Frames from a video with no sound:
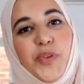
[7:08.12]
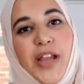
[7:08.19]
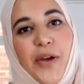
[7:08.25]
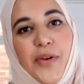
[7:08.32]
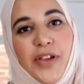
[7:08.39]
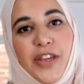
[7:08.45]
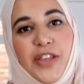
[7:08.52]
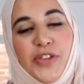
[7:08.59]

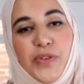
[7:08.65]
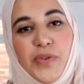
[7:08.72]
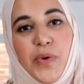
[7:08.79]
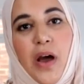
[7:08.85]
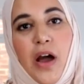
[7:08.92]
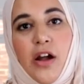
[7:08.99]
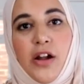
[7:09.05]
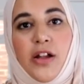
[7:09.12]
now going to do
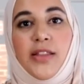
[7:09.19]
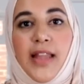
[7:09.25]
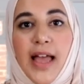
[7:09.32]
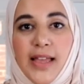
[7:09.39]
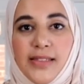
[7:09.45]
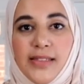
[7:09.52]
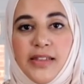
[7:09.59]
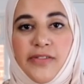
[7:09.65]
our
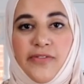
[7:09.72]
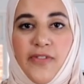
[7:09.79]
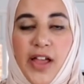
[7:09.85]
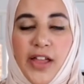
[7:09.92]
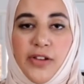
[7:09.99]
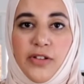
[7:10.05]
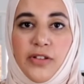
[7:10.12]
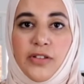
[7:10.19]
last and
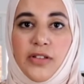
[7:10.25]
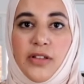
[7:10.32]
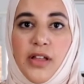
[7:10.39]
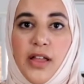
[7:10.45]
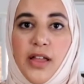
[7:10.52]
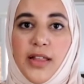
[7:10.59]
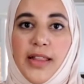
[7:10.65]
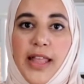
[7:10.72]
final
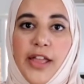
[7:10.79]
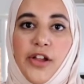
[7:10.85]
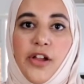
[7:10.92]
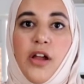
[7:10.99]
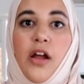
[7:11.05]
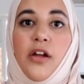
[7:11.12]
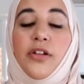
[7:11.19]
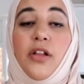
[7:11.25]
layer,
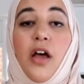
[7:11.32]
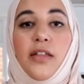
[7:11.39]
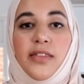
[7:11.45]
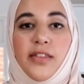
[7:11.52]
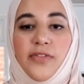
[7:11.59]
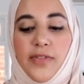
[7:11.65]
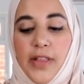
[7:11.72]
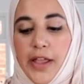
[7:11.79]
our
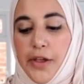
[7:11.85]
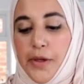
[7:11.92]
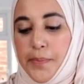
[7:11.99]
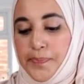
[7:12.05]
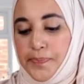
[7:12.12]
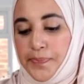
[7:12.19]
natif layer.